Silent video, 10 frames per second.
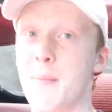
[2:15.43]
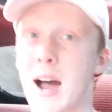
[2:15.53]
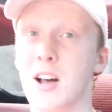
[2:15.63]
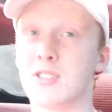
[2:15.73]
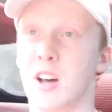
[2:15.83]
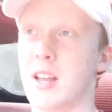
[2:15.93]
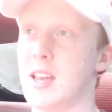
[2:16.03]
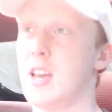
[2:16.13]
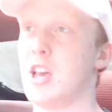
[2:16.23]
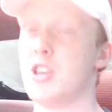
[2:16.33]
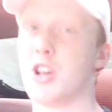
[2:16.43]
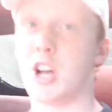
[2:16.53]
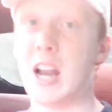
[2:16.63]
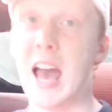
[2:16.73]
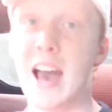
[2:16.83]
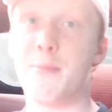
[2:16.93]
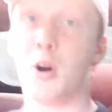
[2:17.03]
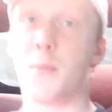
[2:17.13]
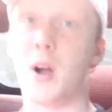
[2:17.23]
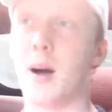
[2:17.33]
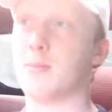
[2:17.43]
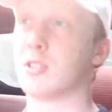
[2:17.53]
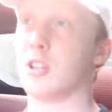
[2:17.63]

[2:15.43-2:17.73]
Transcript: miles on it, you're gonna have more problems.